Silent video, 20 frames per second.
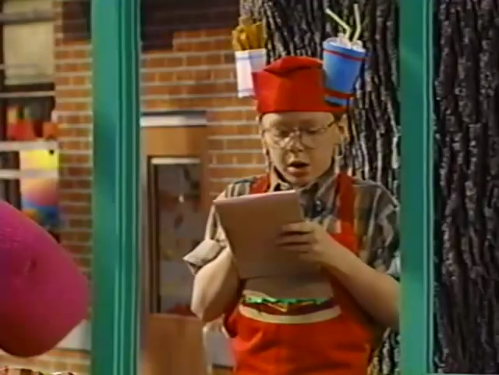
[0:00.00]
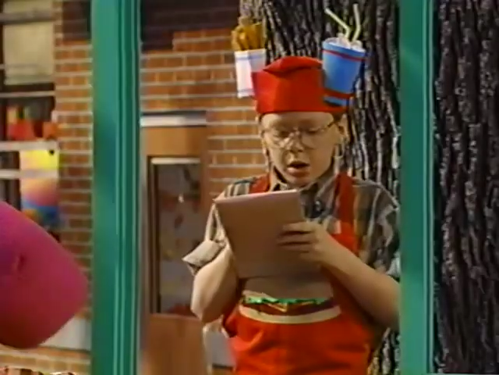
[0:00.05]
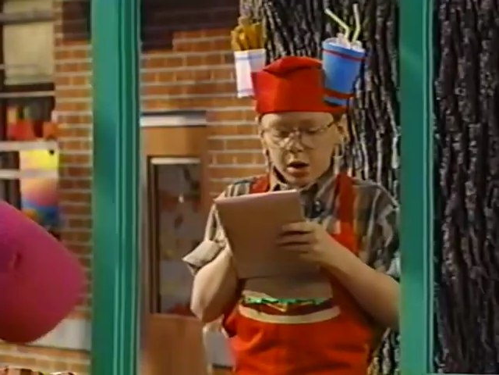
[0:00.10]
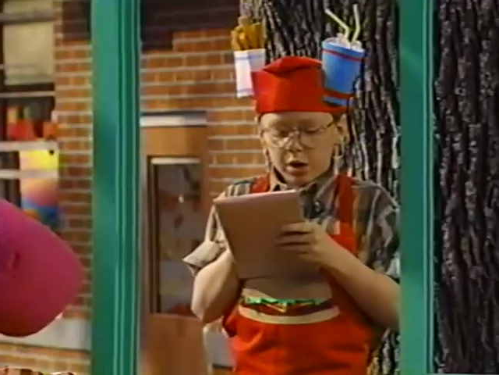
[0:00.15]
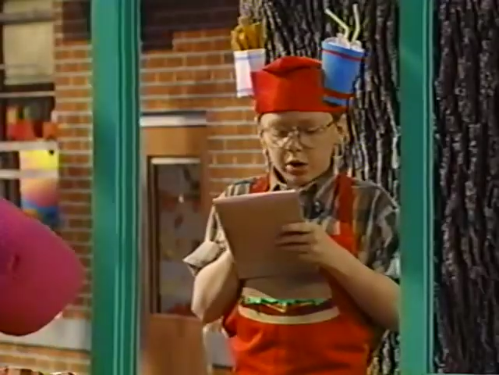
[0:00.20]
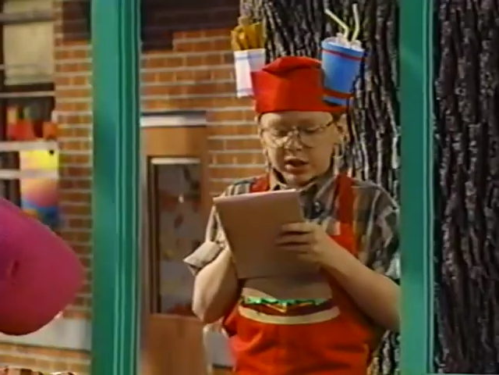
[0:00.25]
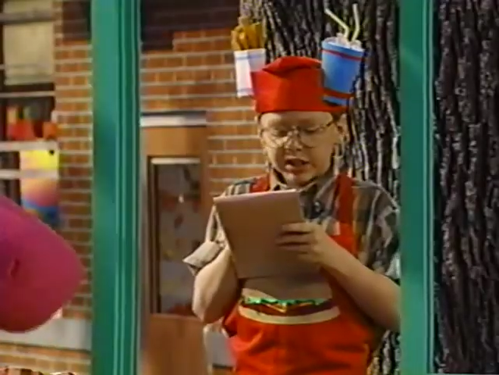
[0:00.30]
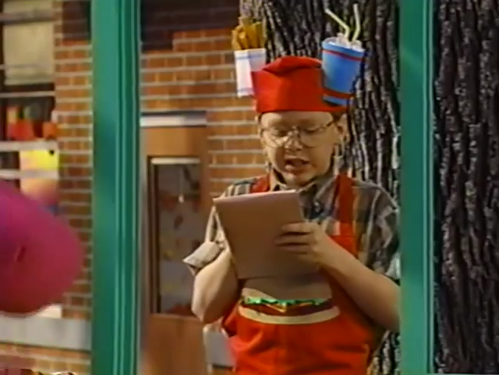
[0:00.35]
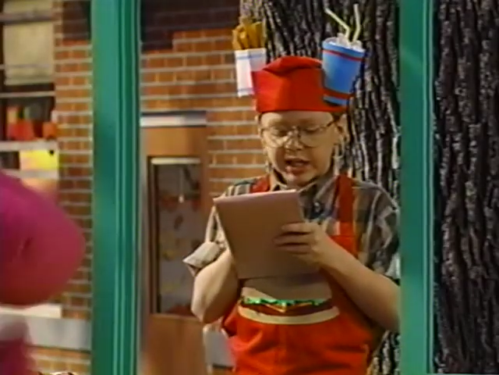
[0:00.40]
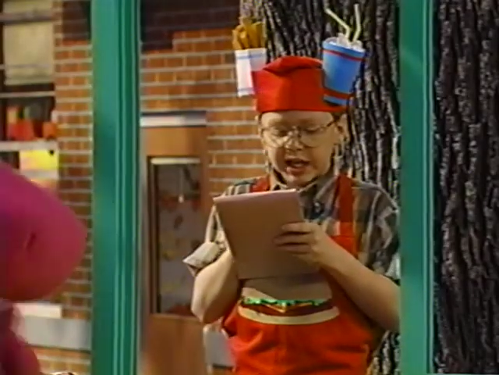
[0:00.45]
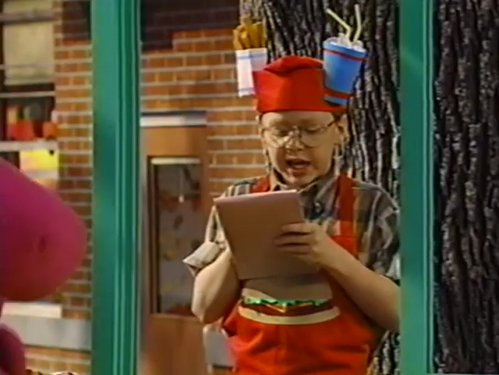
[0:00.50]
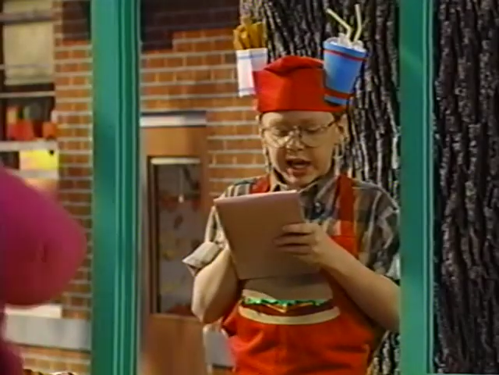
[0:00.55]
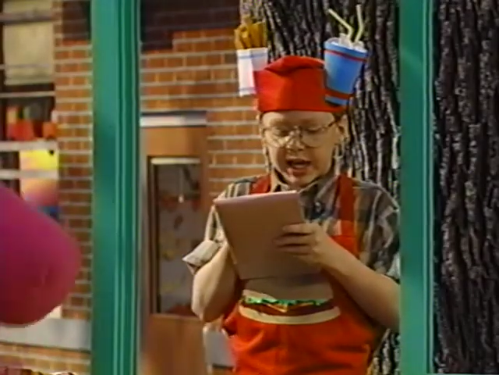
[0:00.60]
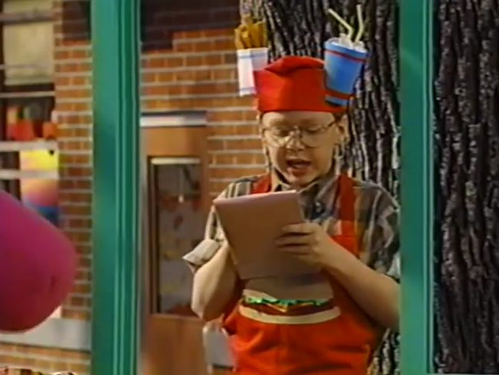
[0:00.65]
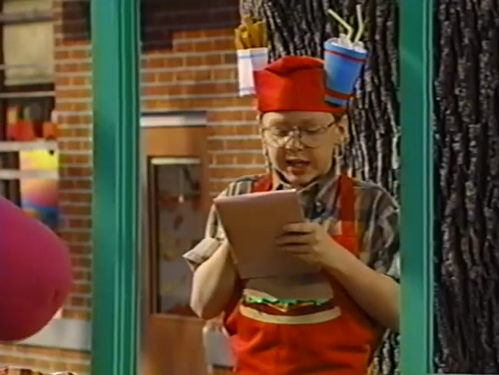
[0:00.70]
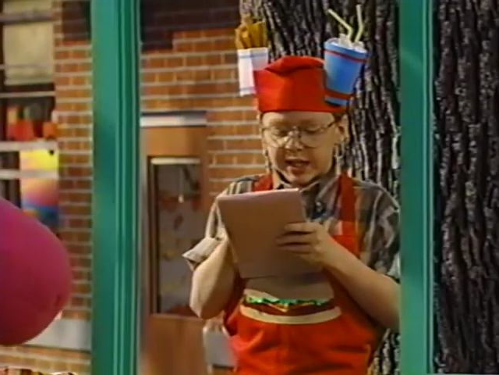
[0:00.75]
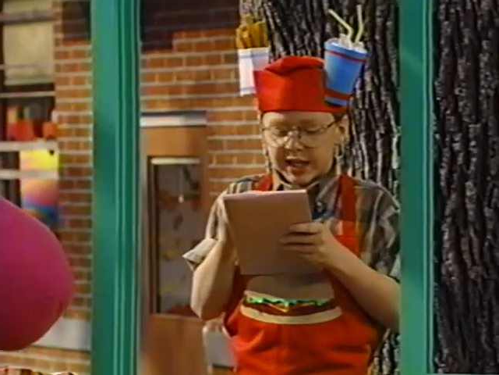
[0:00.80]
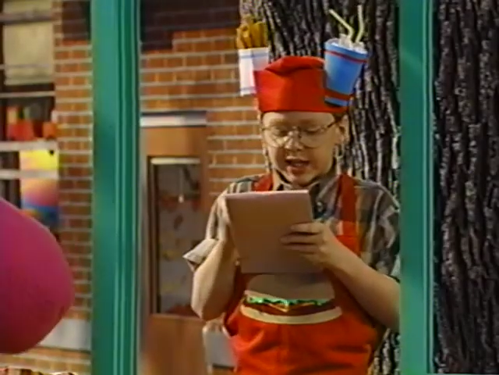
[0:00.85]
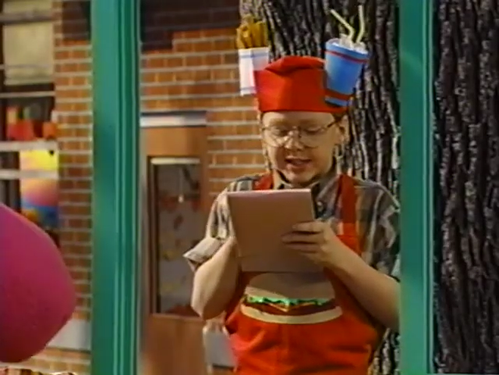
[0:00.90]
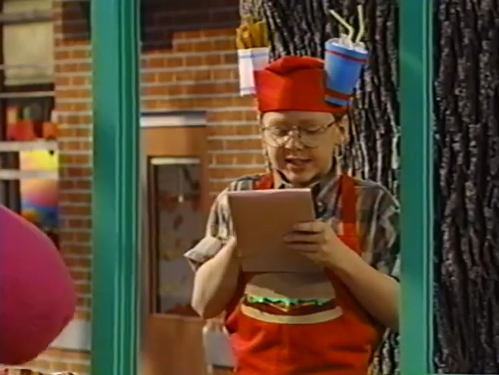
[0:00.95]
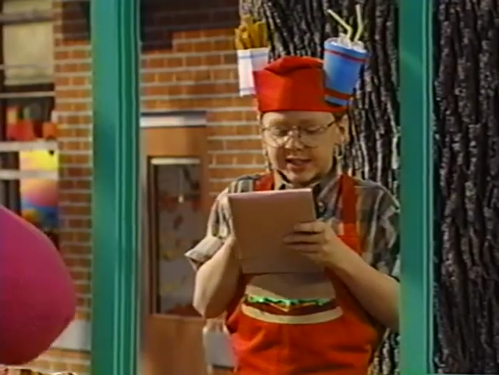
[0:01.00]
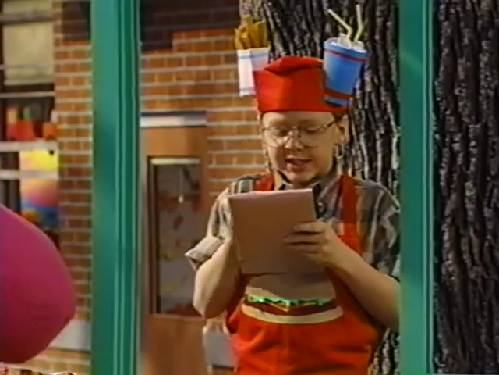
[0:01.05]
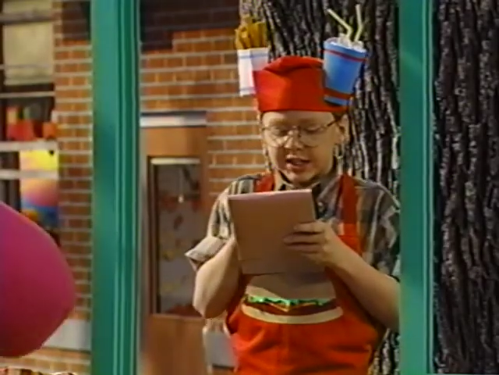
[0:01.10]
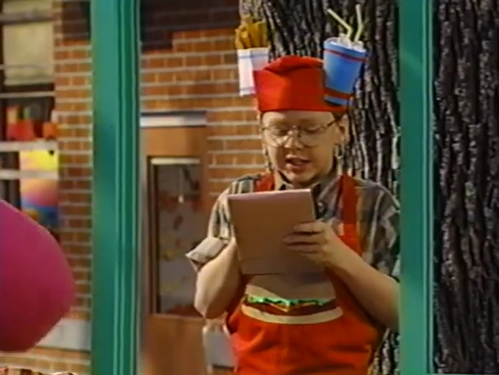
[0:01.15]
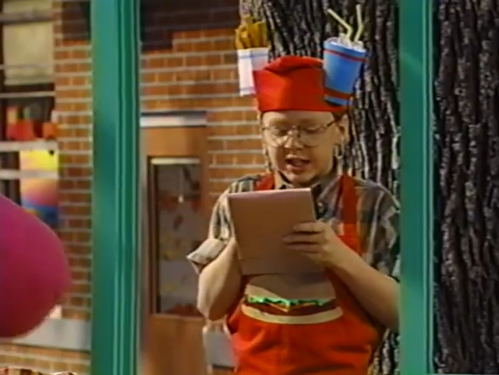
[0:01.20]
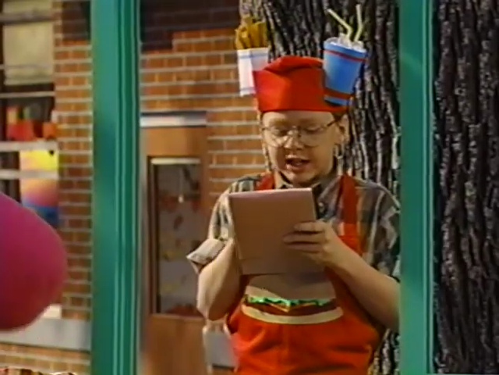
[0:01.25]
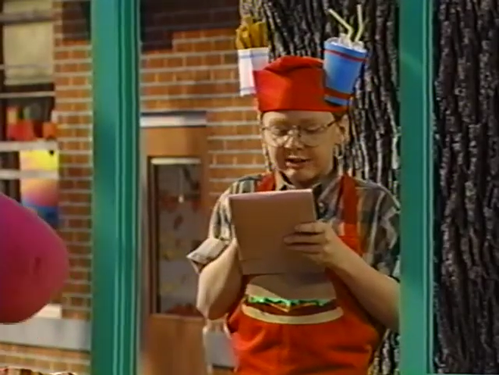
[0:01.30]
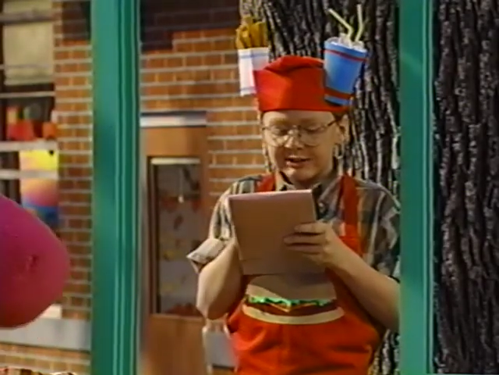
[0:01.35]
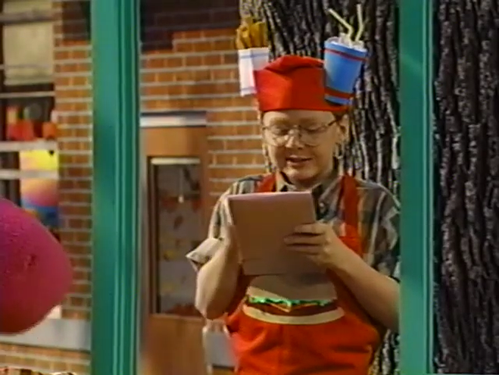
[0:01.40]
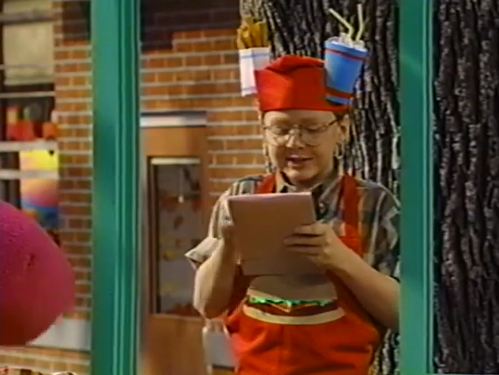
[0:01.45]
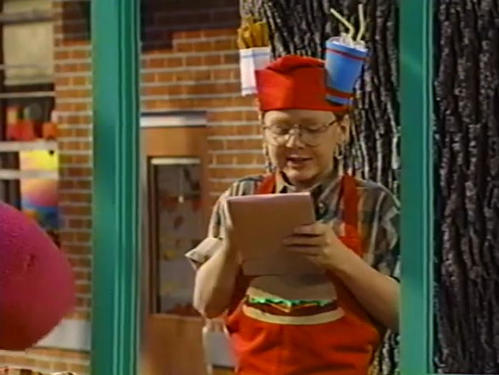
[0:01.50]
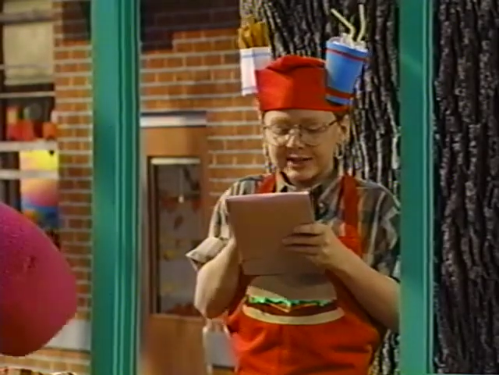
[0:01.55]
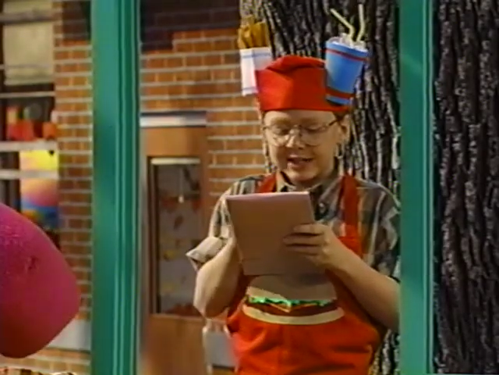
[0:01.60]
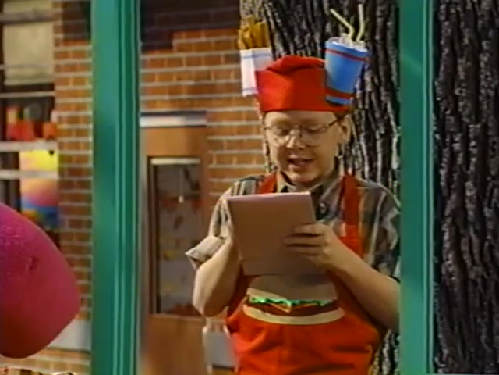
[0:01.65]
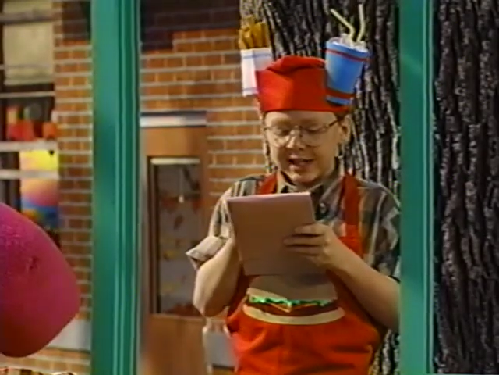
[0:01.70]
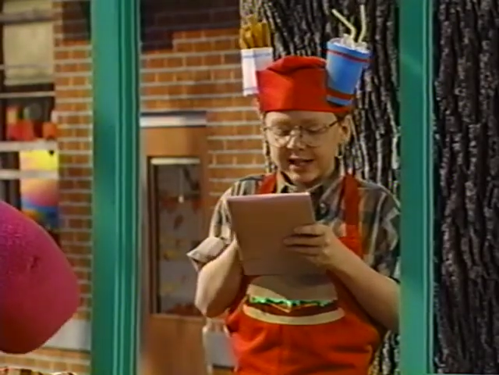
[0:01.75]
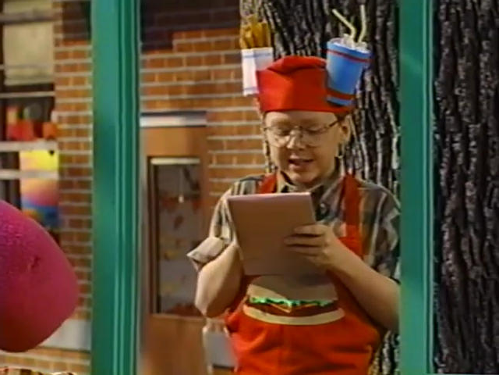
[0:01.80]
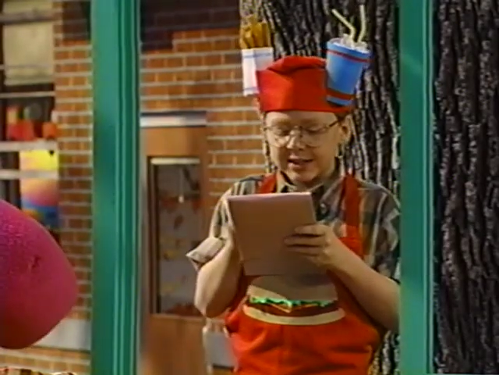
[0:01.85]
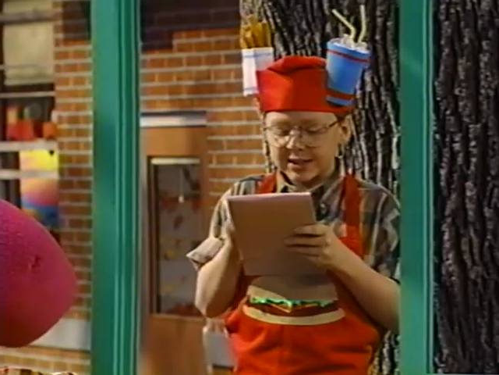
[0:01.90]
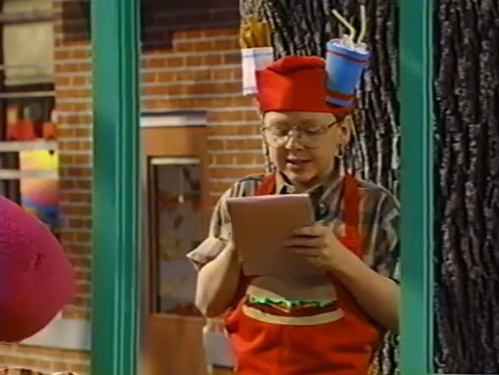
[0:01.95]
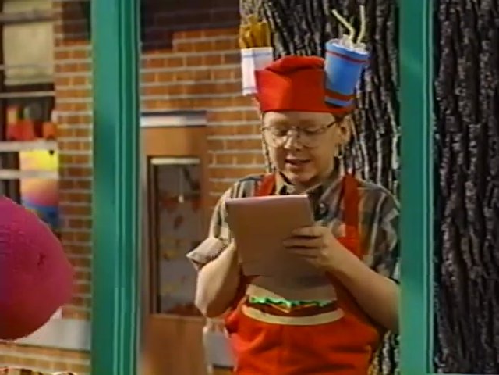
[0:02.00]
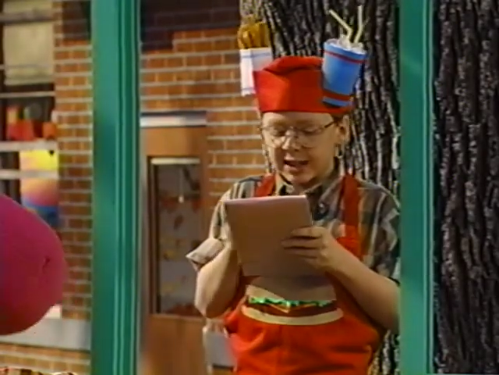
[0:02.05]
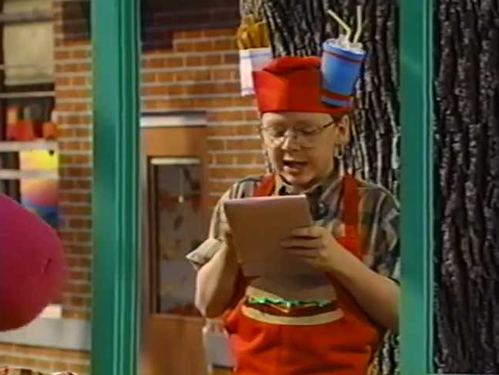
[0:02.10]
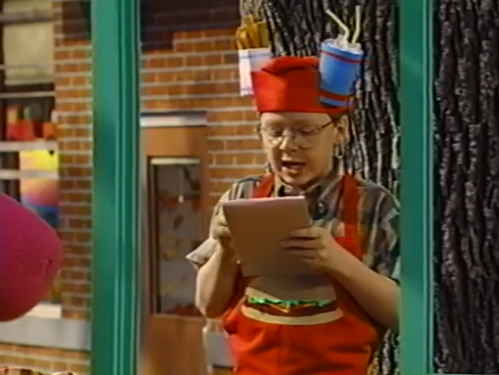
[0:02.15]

Okay, that's carrot sticks